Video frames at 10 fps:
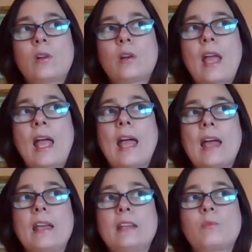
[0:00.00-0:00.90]

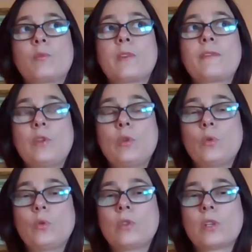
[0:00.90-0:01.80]
had
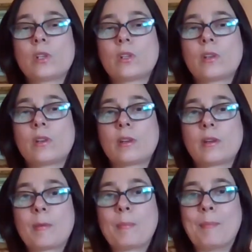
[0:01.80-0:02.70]
reviewed
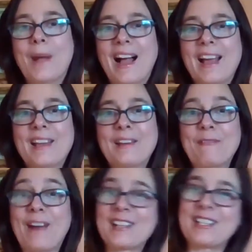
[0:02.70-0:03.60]
my
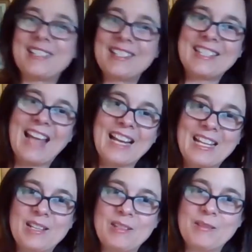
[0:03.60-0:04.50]
fraction
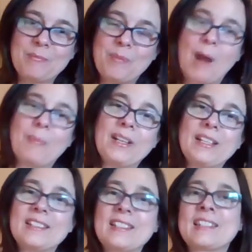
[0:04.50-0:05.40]
stacking
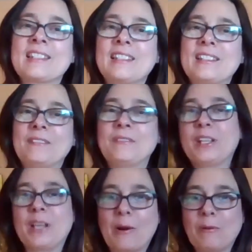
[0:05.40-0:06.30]
properties
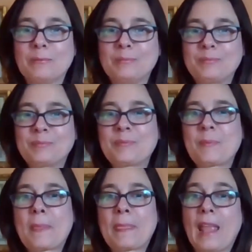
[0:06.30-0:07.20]
video
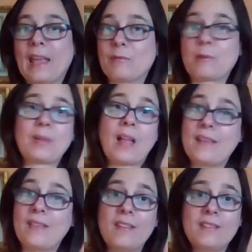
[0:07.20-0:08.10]
and replied
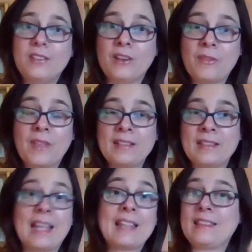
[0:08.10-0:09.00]
that
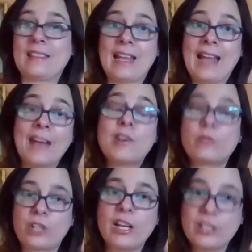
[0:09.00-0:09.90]
they had no
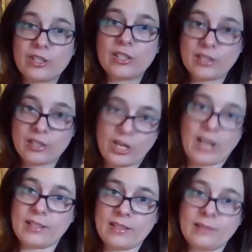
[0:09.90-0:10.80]
changes to
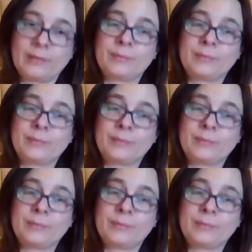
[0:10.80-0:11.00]
suggest.